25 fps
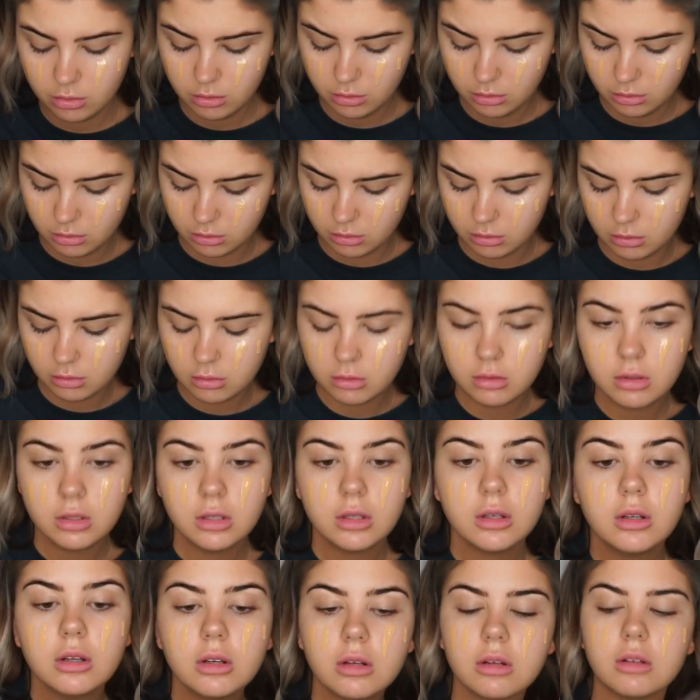Ooh,
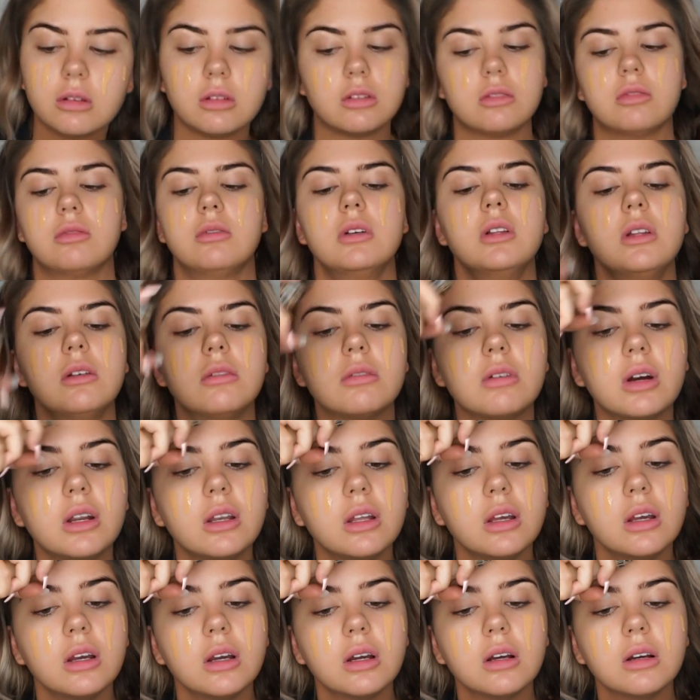it's really
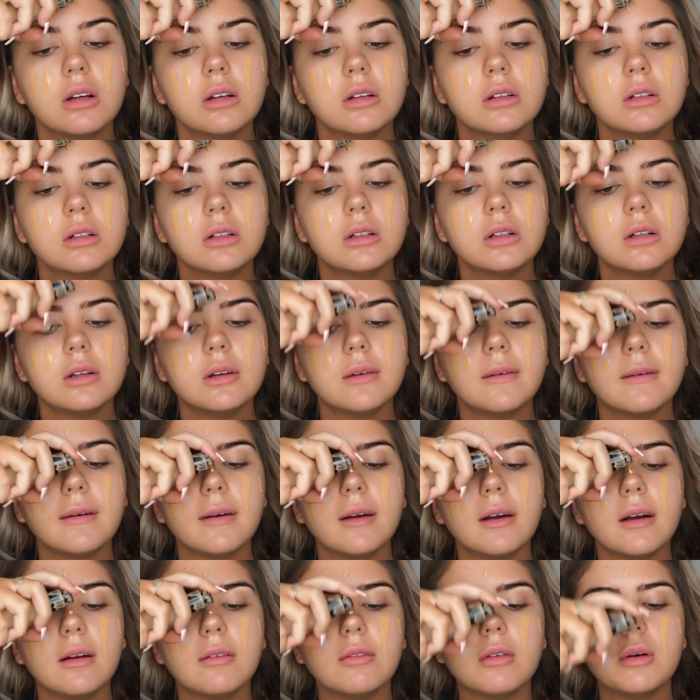runny.
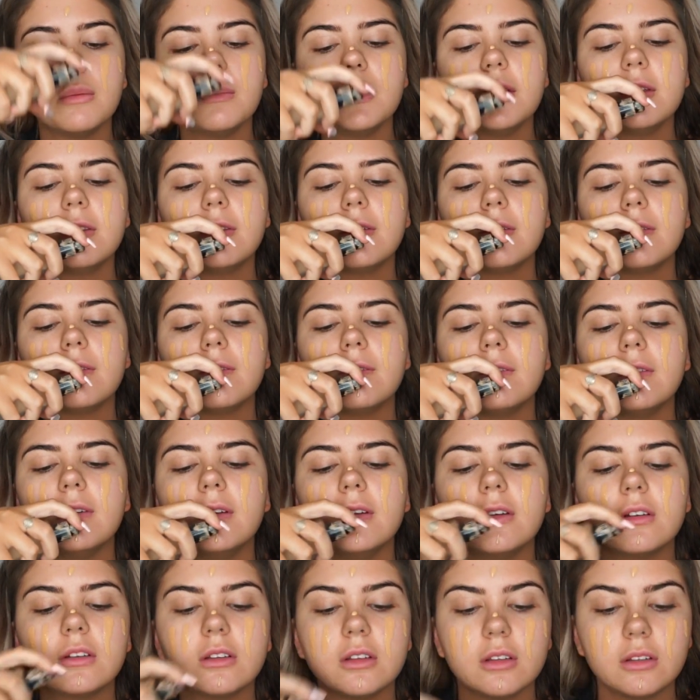I've almost
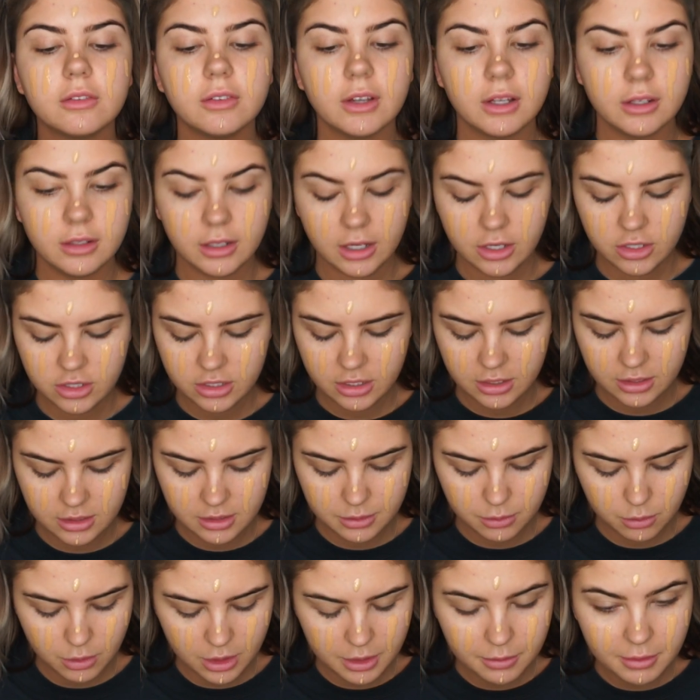finished this foundation. It's
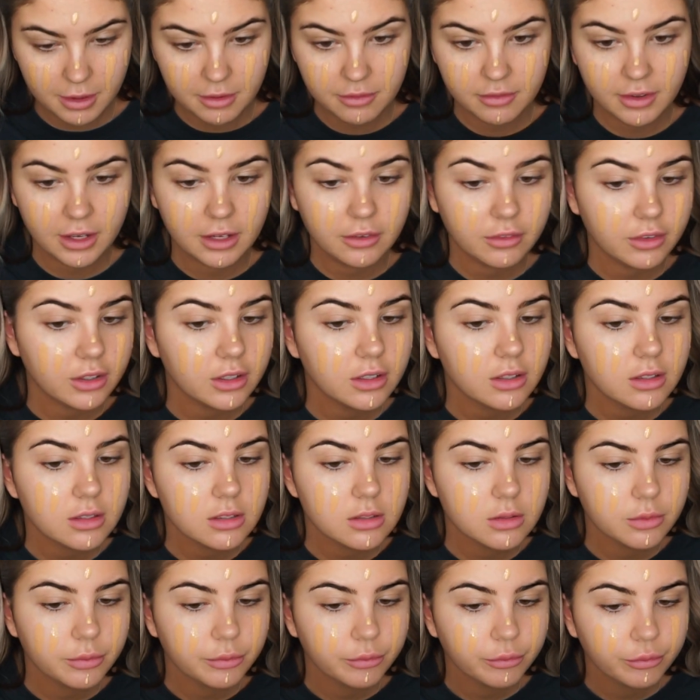one of my
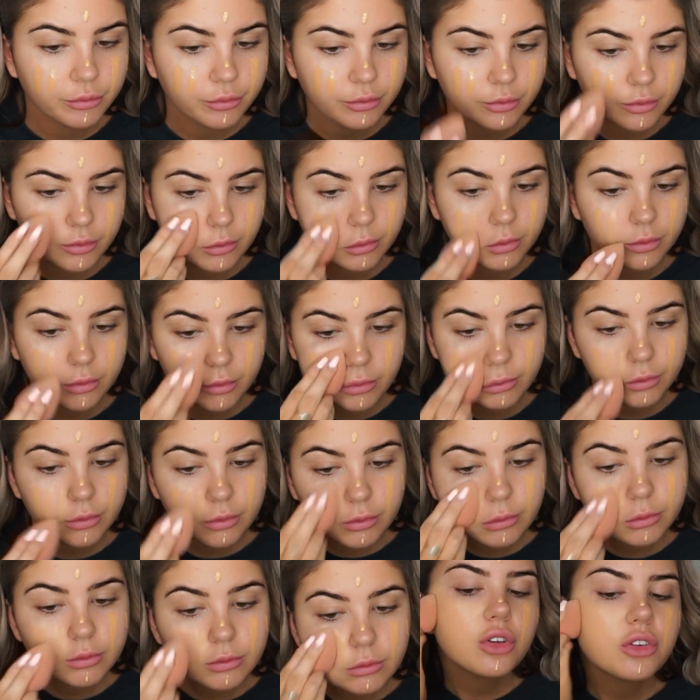favorites.
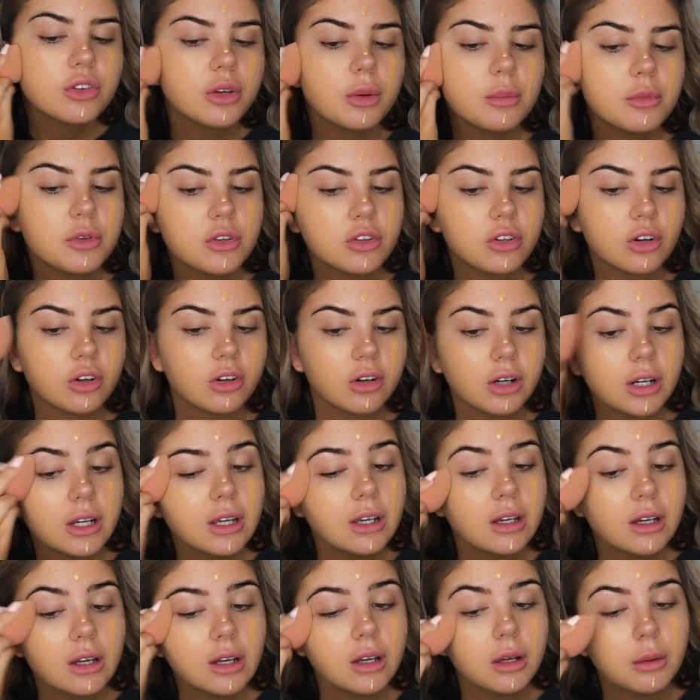Also, I'm
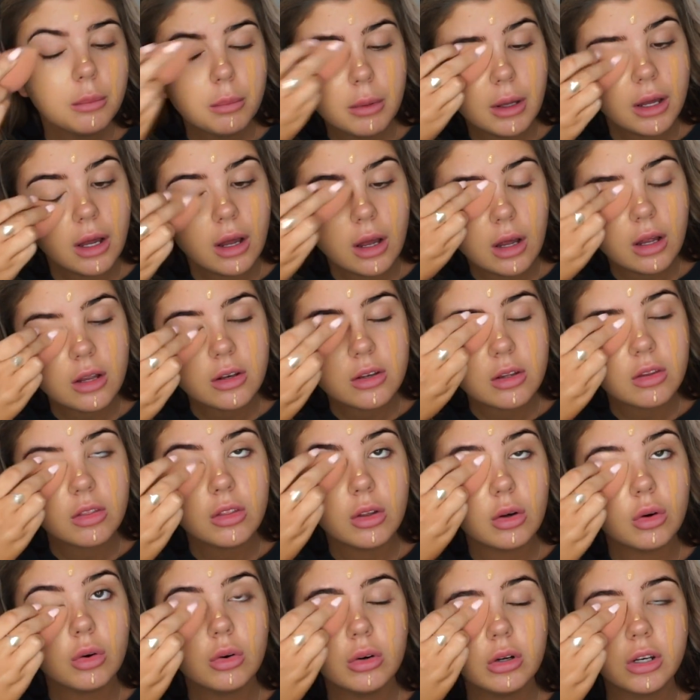sorry about
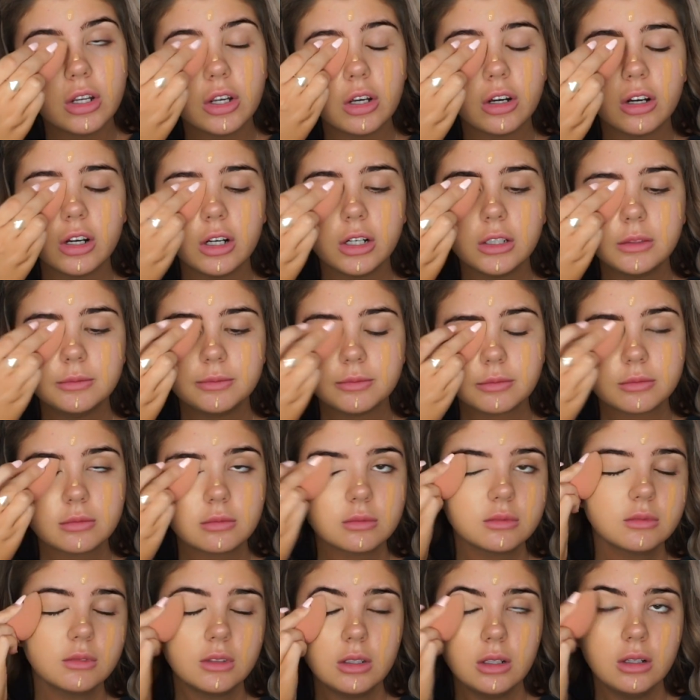the audio
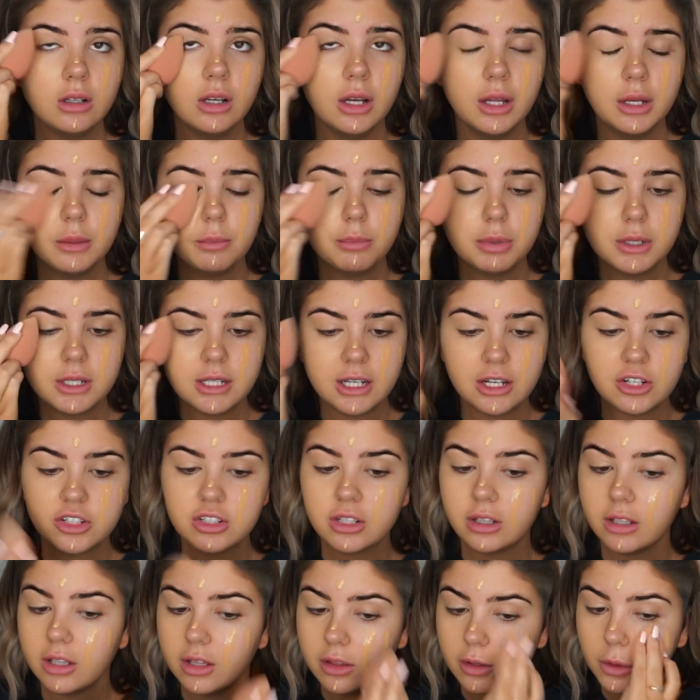and
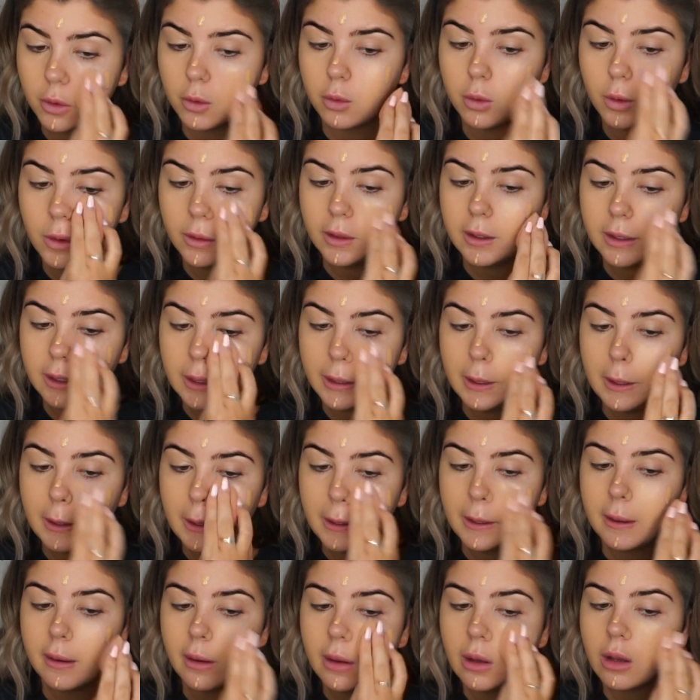potentially the
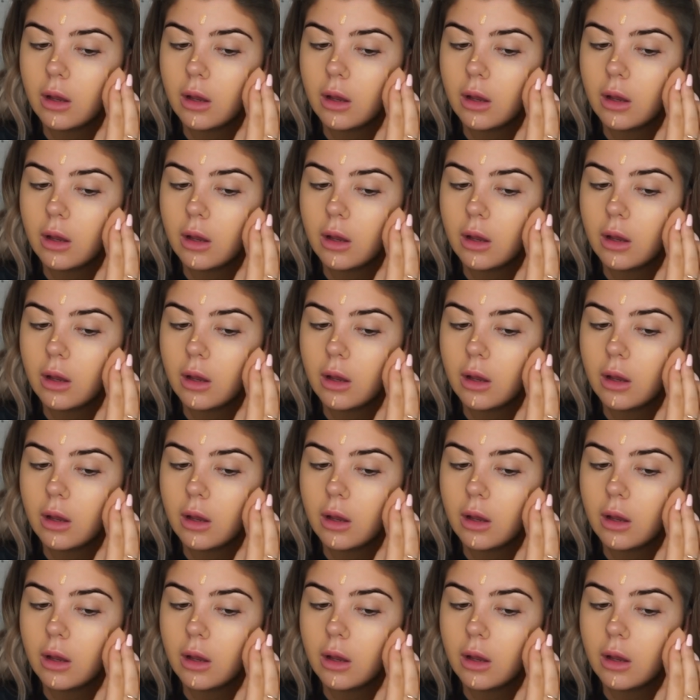quality.